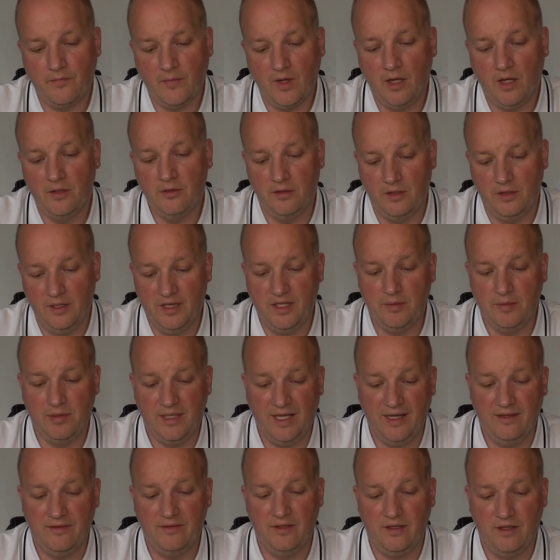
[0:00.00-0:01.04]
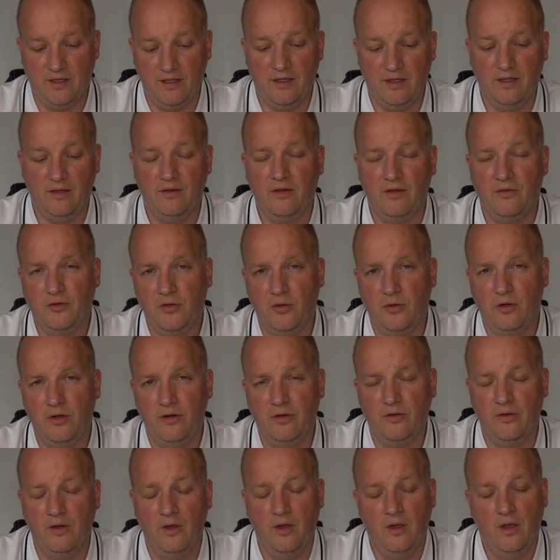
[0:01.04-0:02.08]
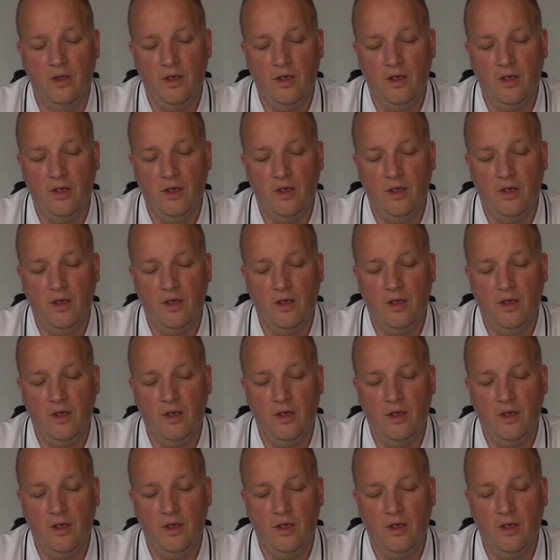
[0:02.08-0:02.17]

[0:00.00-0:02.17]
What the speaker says: Underneath the plastic it is, of course,